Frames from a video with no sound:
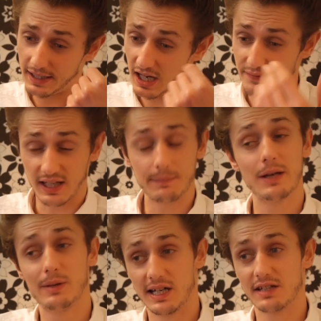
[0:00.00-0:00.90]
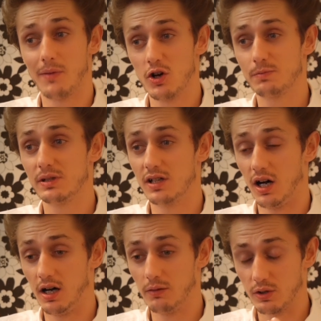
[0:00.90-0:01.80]
And then I think maybe at its most
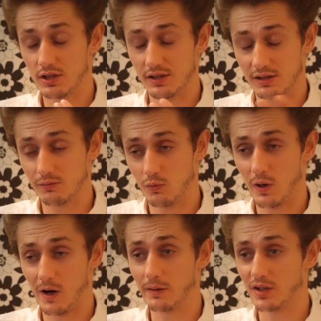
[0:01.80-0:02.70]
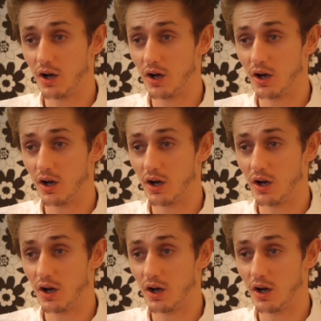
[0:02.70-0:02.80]
bizarre, which is where I'm